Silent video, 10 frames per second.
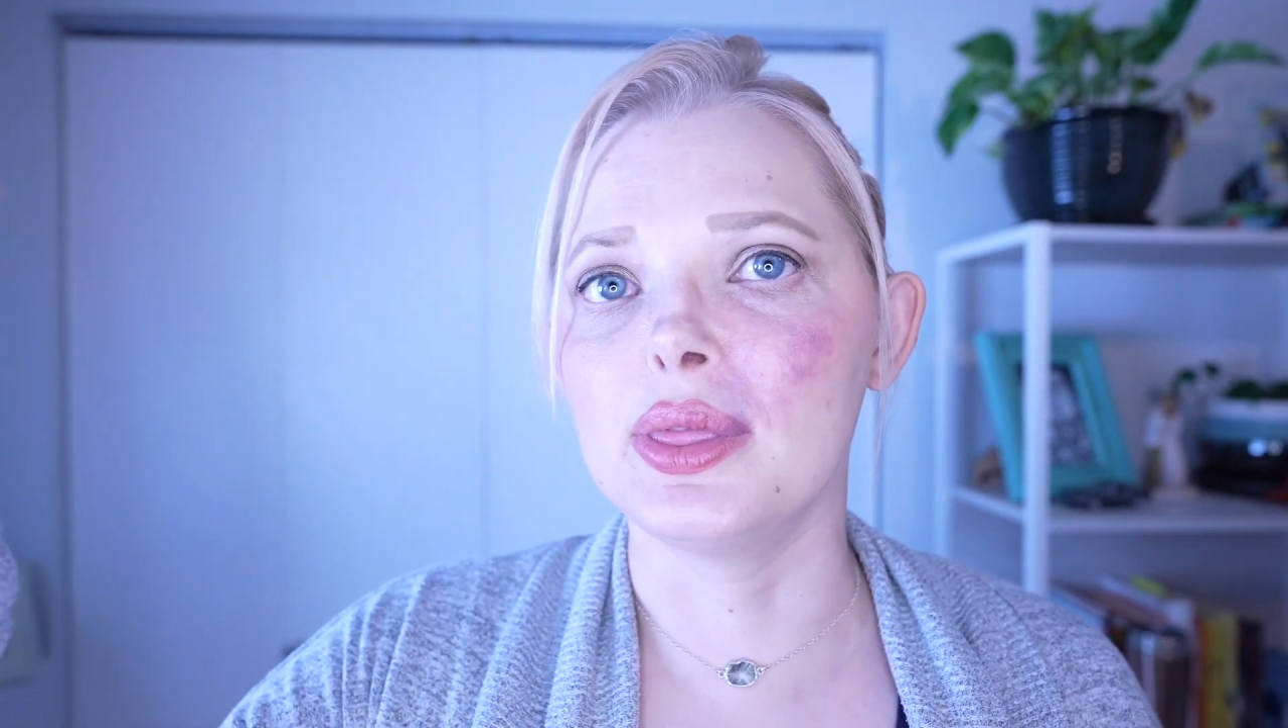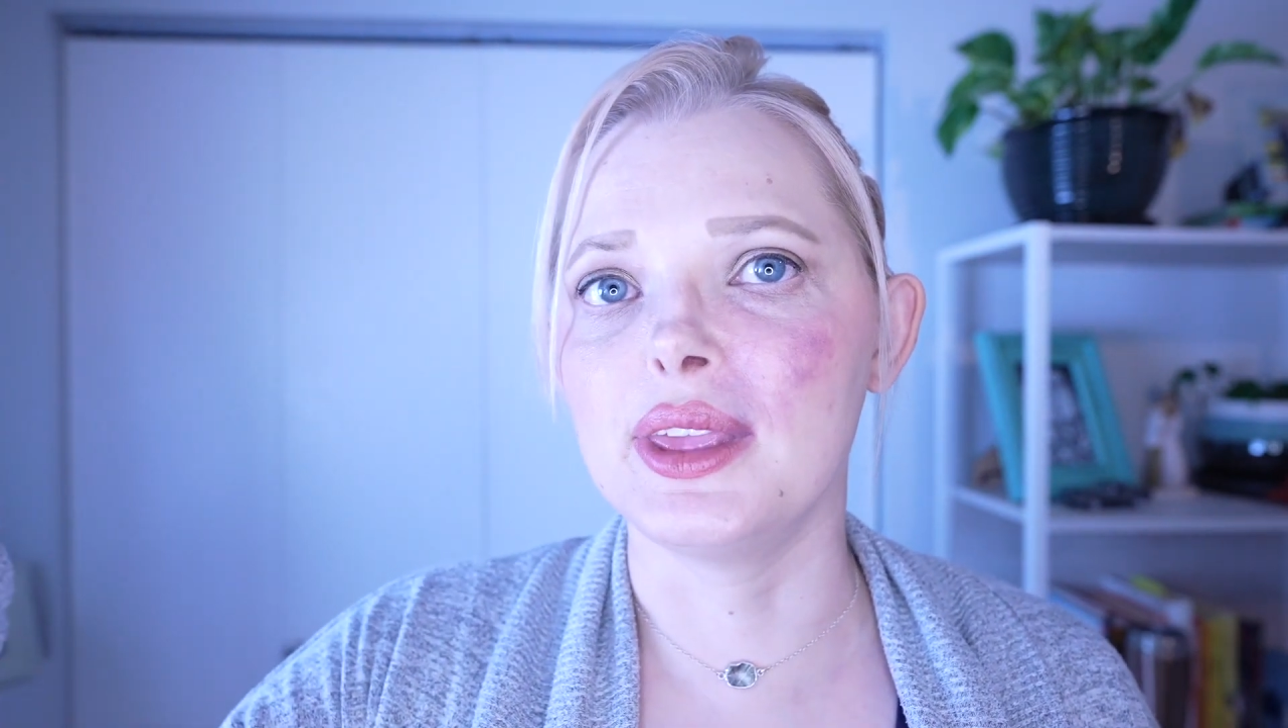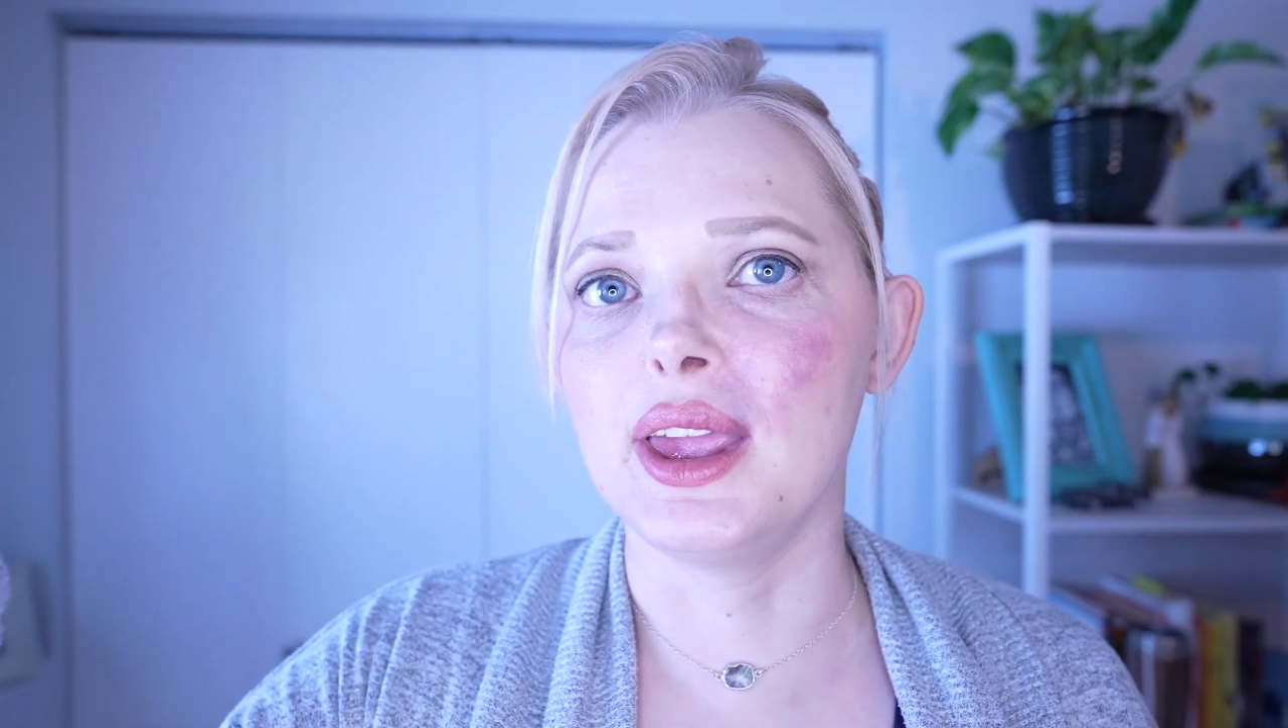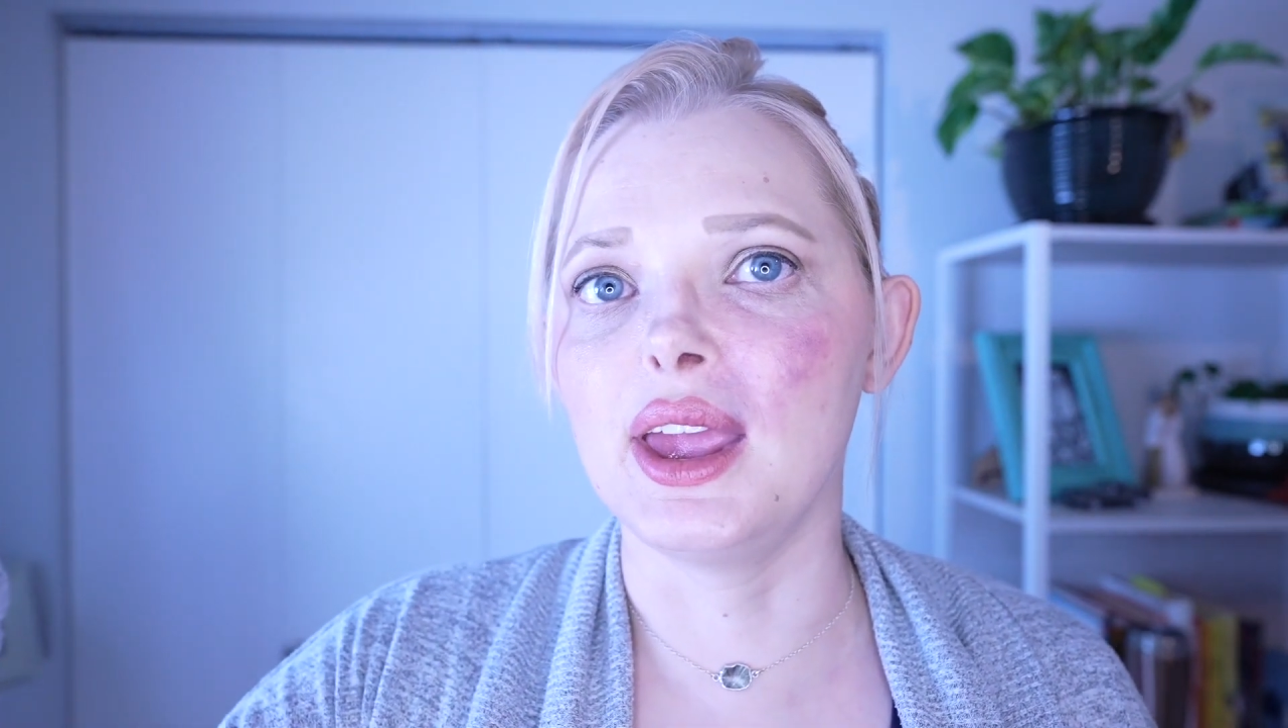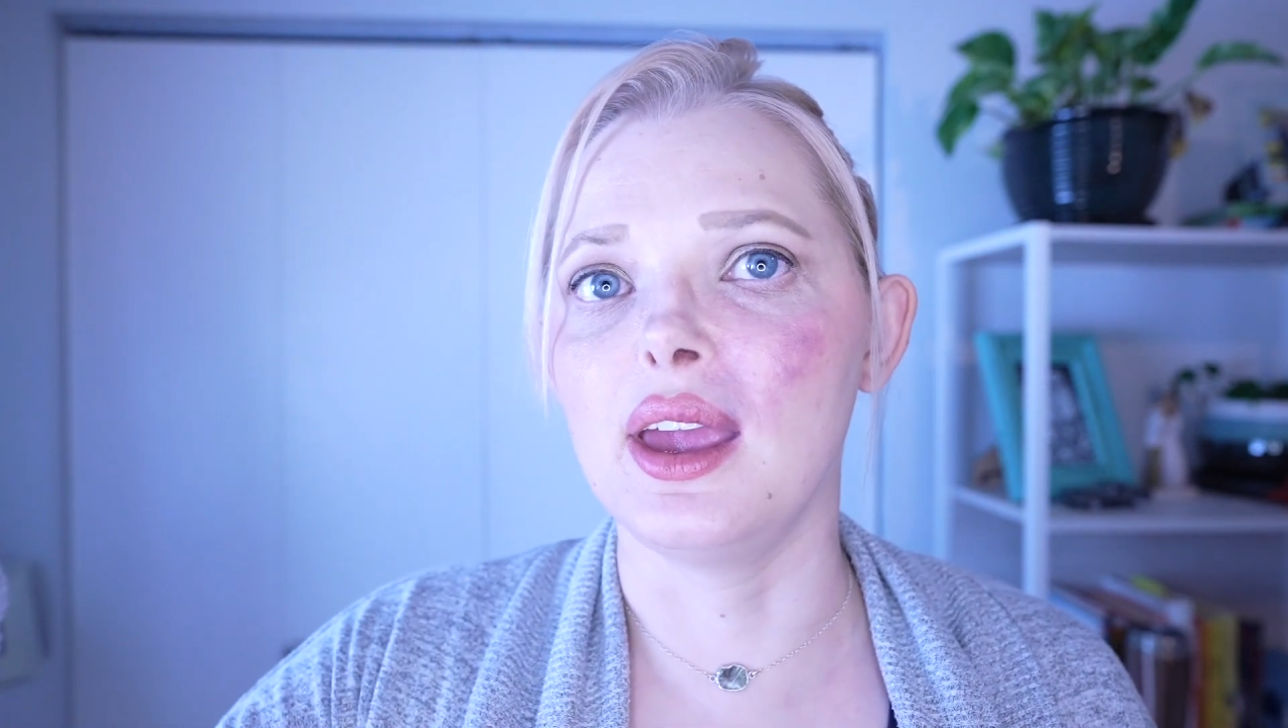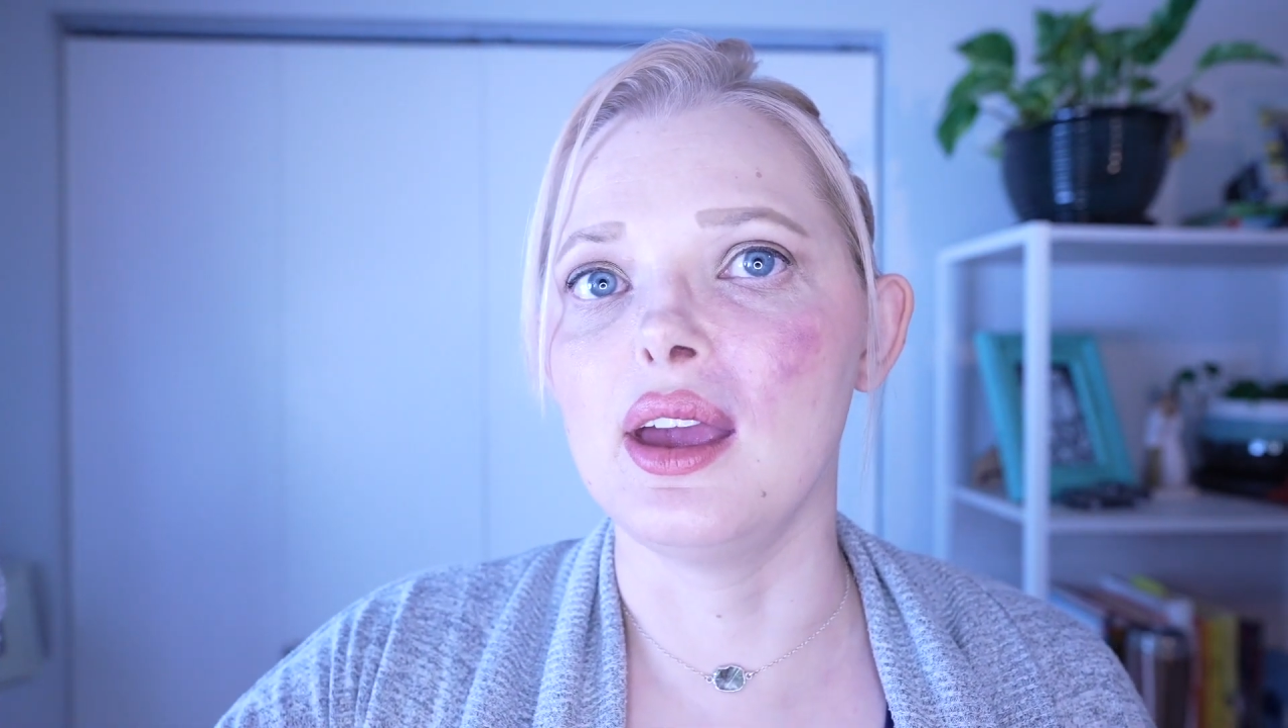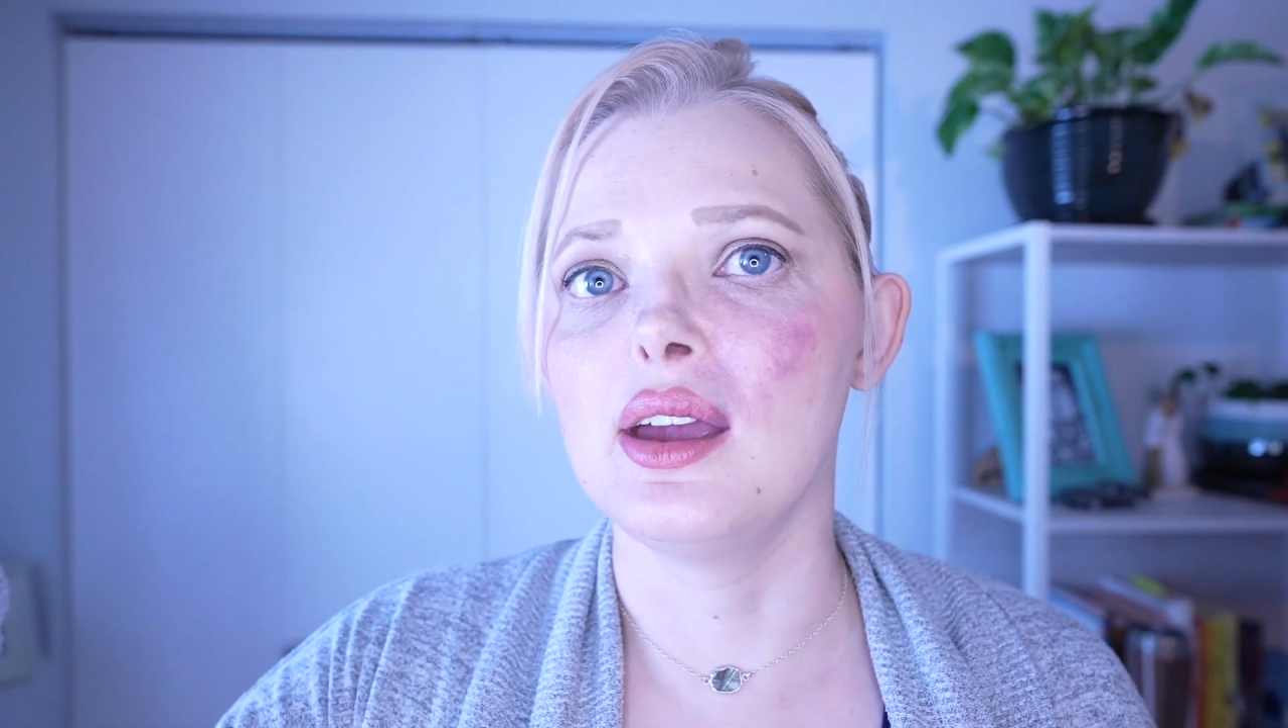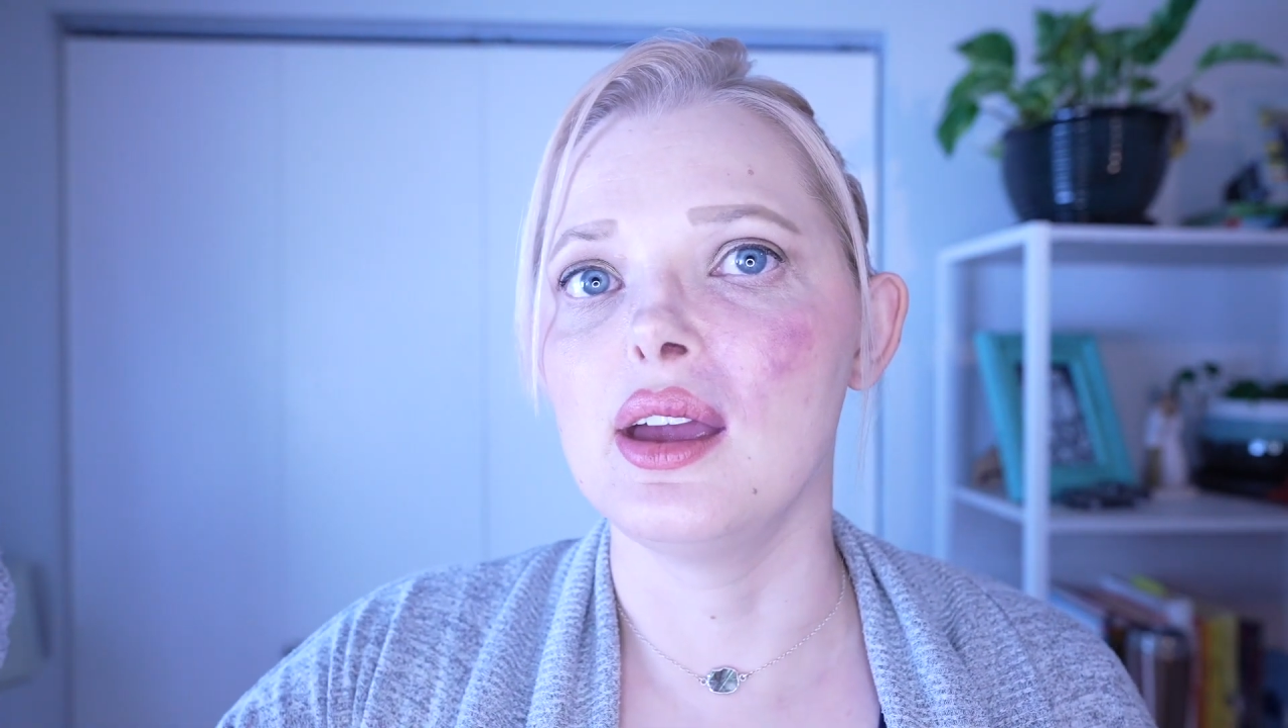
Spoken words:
the